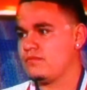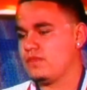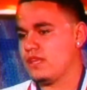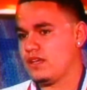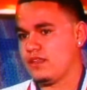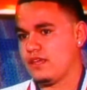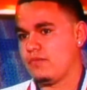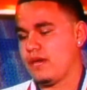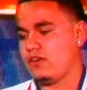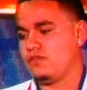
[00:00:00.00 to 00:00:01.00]
Mm. They,
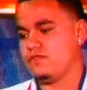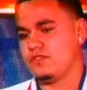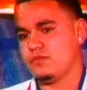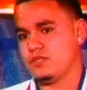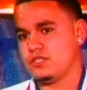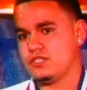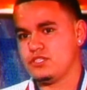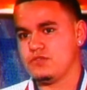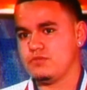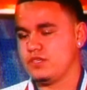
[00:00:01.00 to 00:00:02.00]
they battled for the
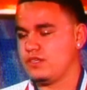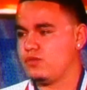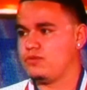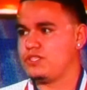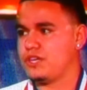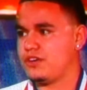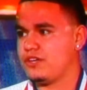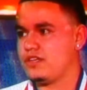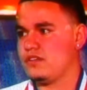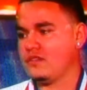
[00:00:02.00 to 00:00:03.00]
position, but we
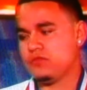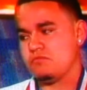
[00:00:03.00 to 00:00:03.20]
shared it,